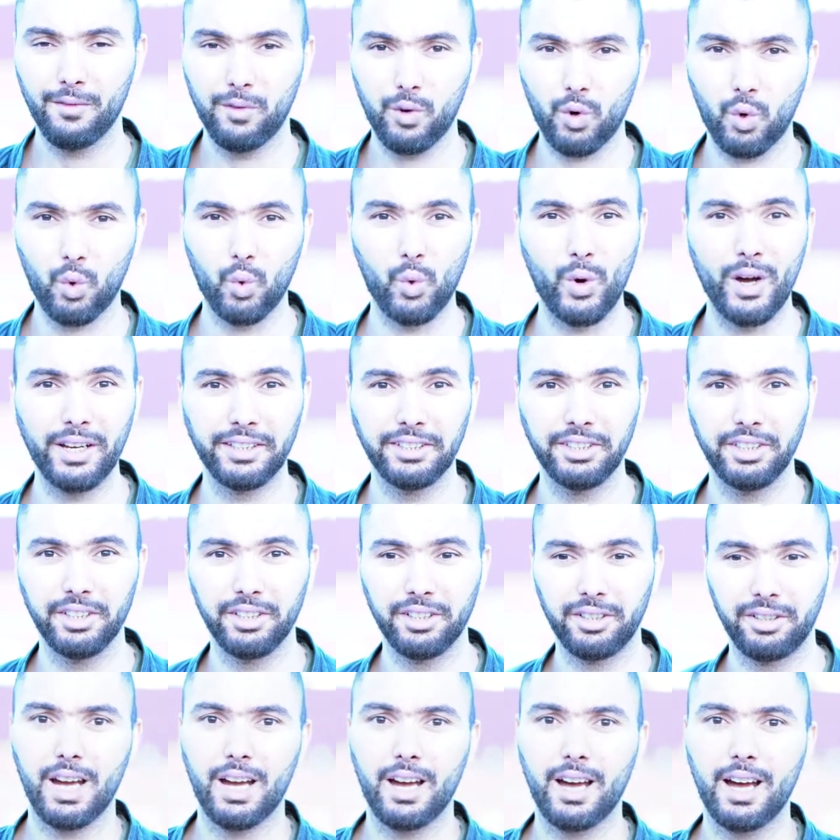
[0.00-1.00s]
for 1
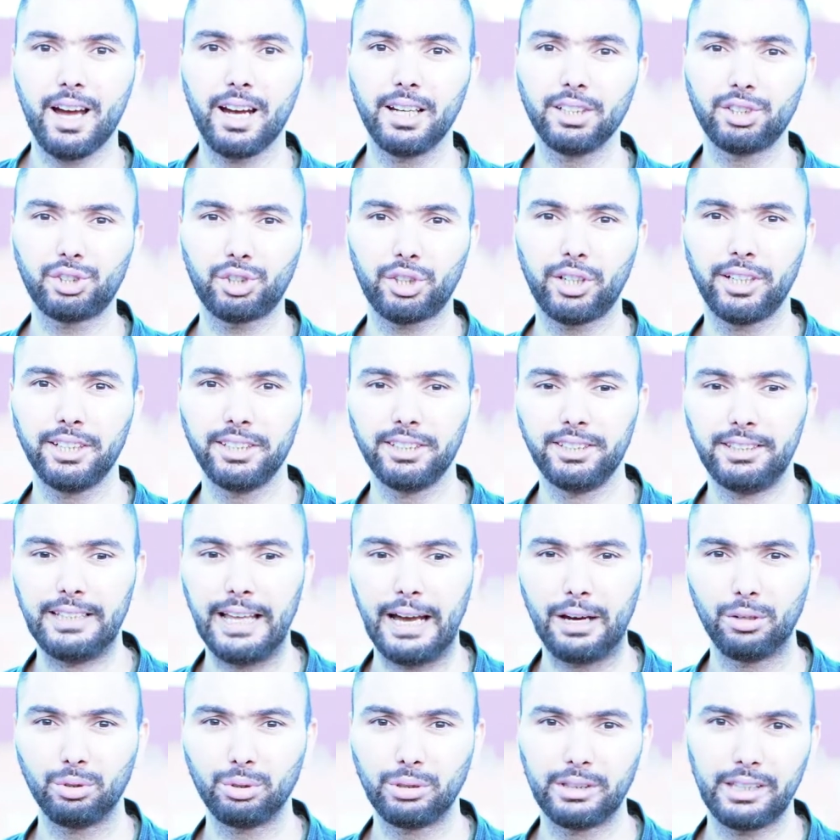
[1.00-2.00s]
year. I tried
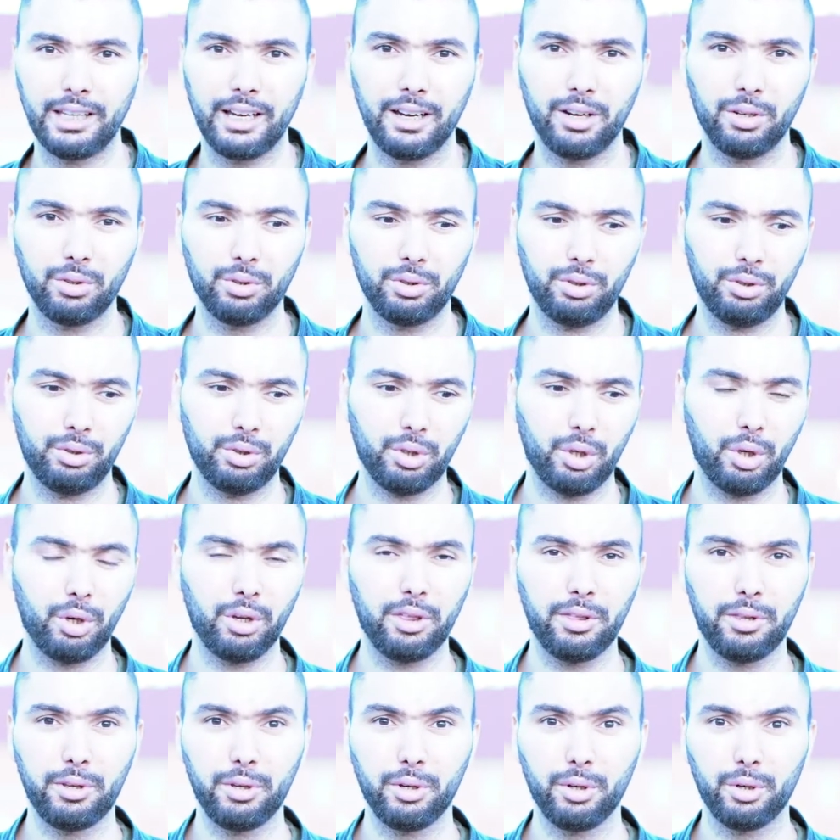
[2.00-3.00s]
downtown,
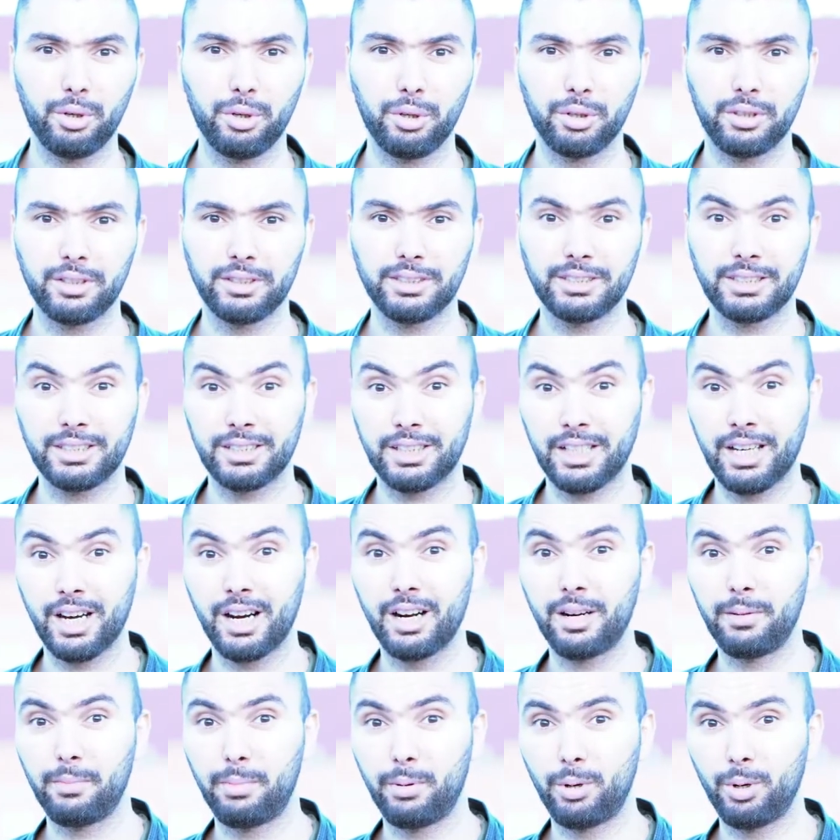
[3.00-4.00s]
North York,
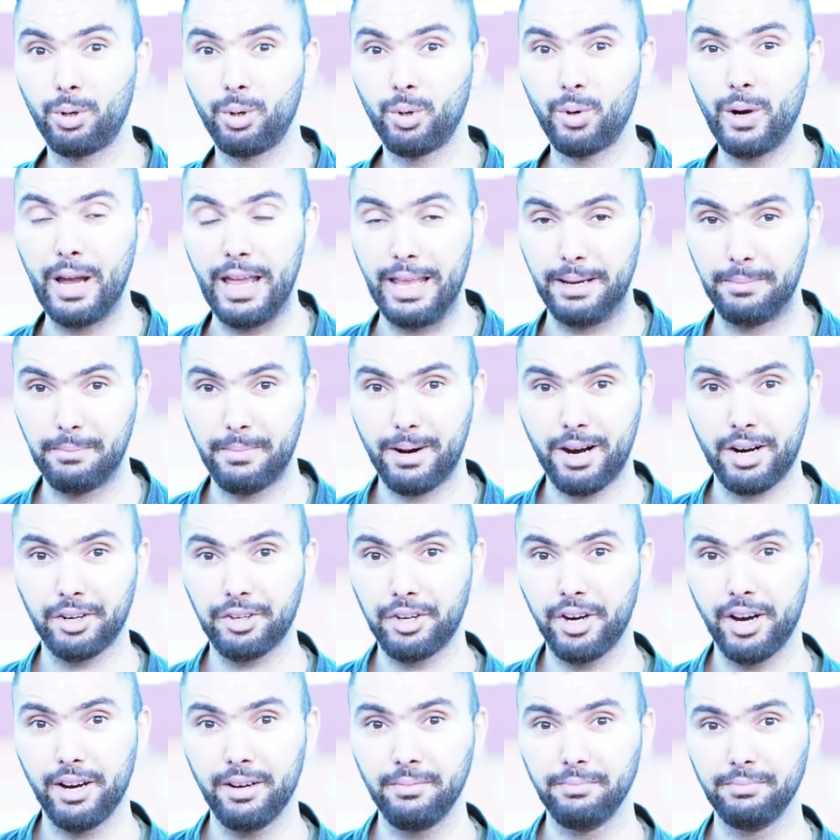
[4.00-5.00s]
Scarborough and
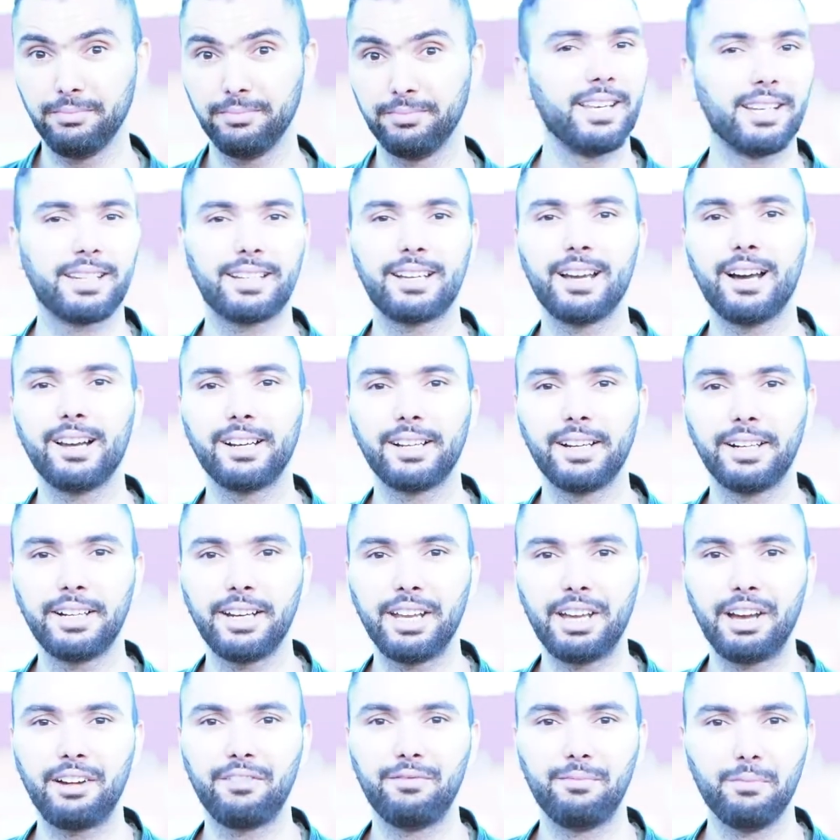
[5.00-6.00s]
Markham. In
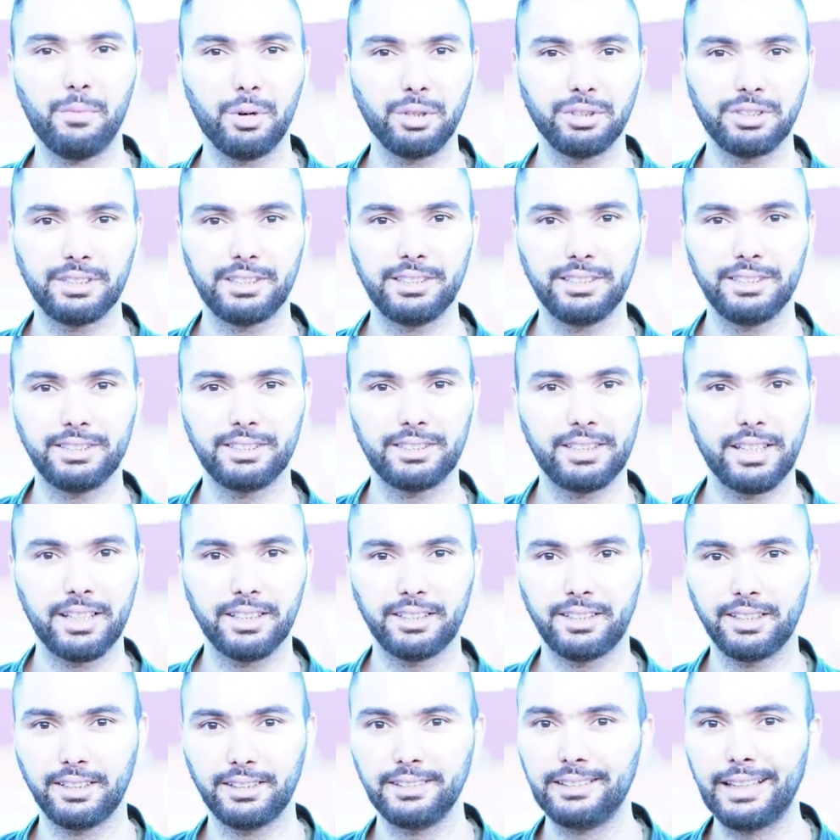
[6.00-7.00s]
Calgary, I've mostly
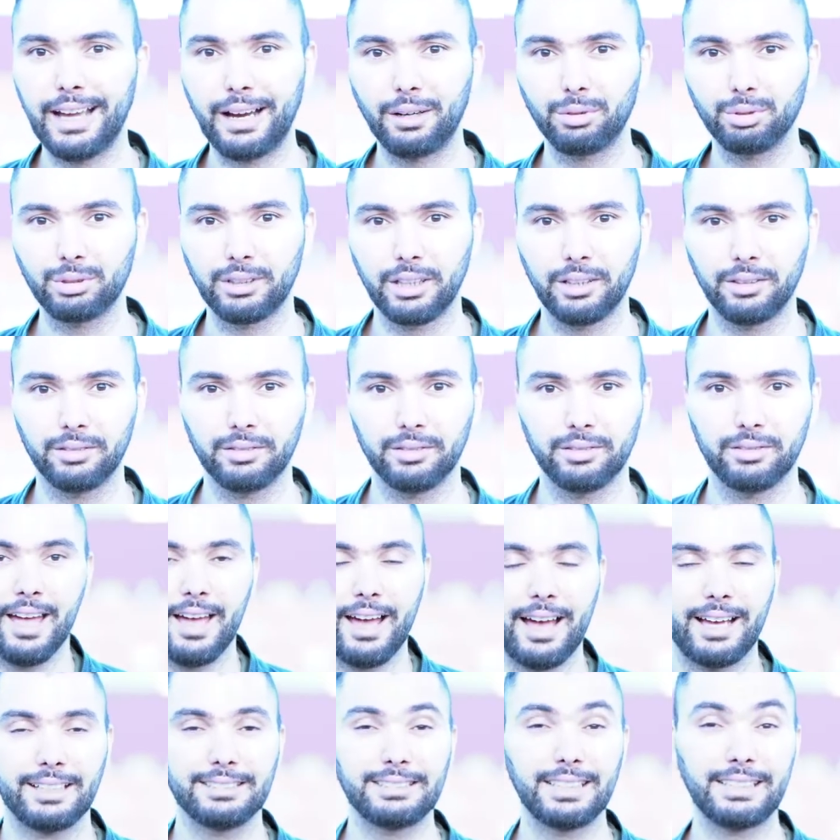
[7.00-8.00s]
stayed in downtown.
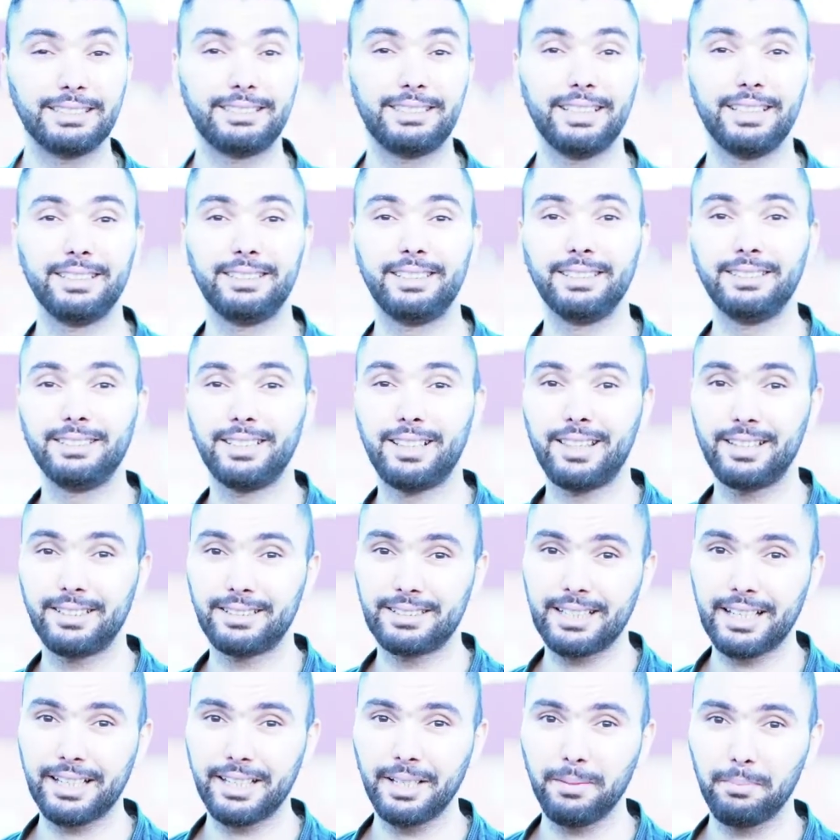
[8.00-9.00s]
As I said, in the
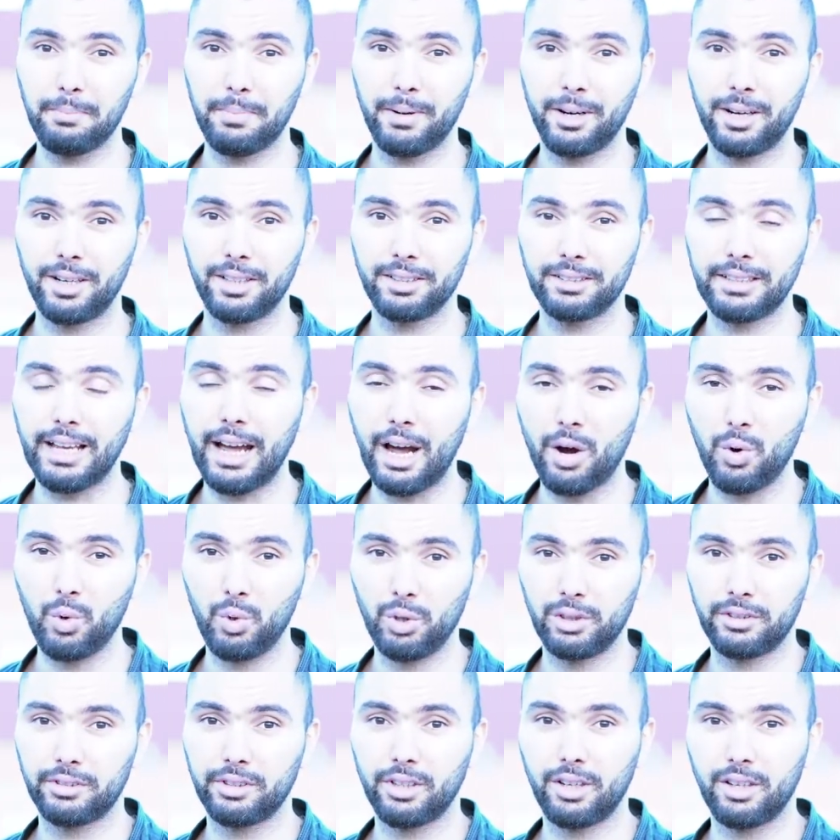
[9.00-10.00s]
second part, I
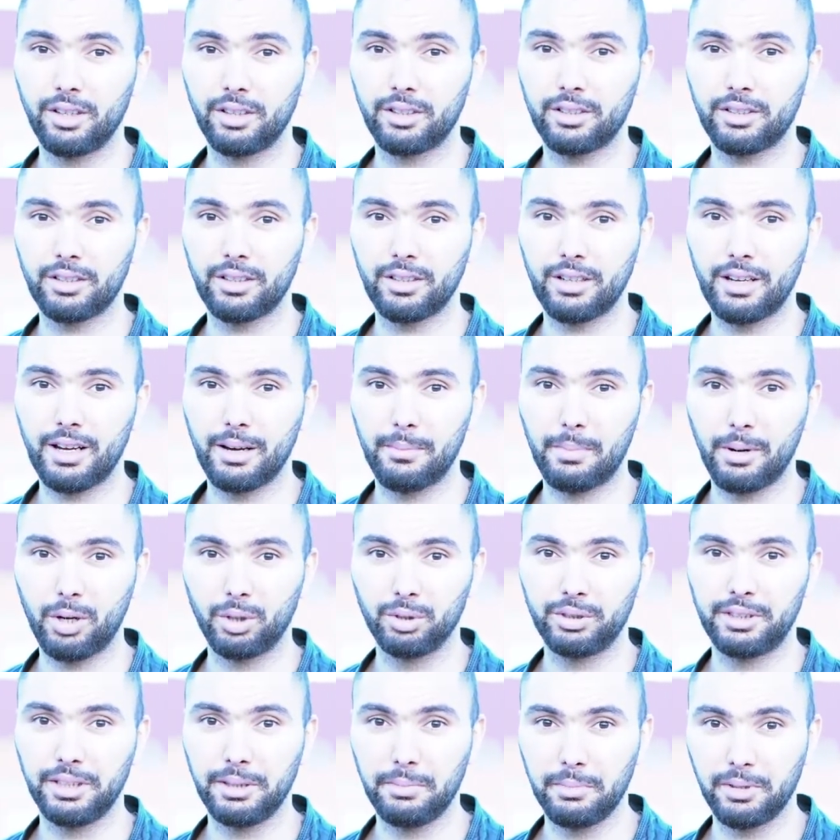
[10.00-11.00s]
will talk
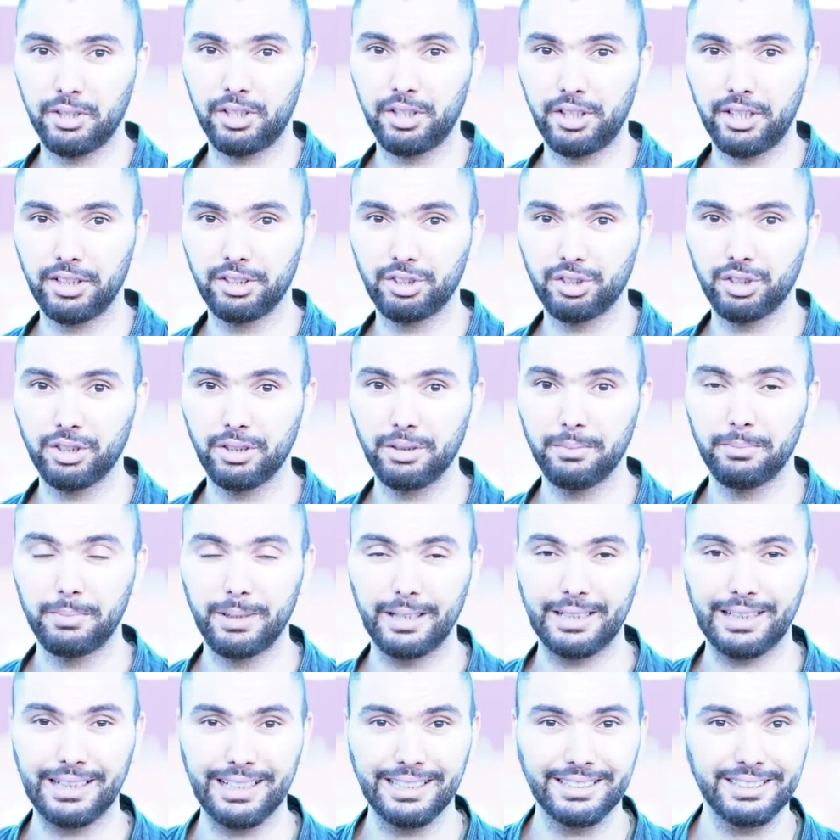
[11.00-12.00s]
about immigration,
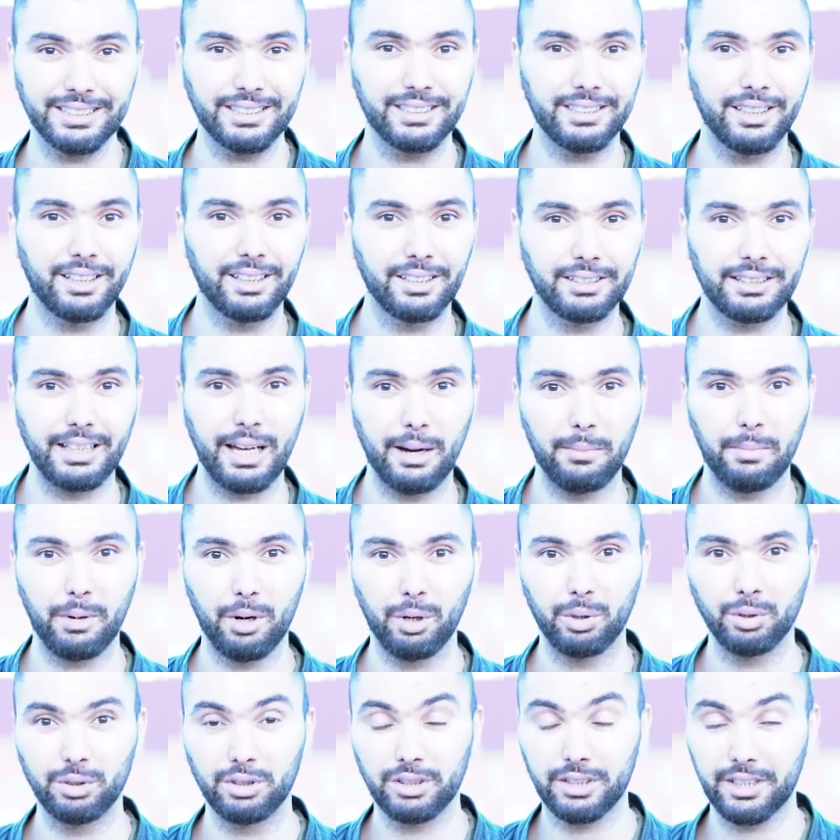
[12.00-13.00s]
but let's start
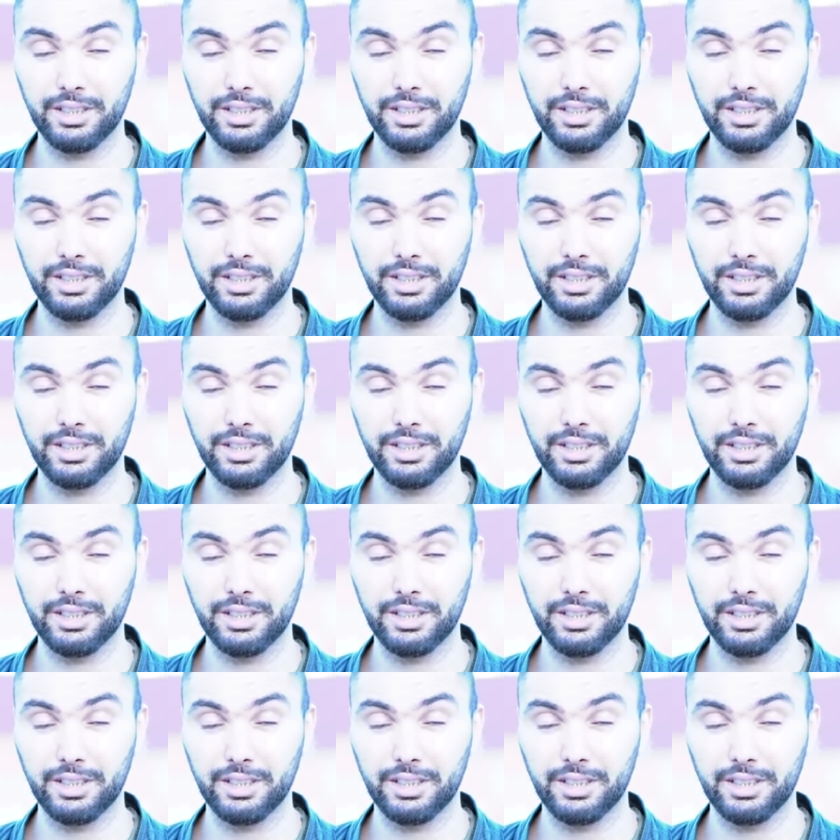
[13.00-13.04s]
about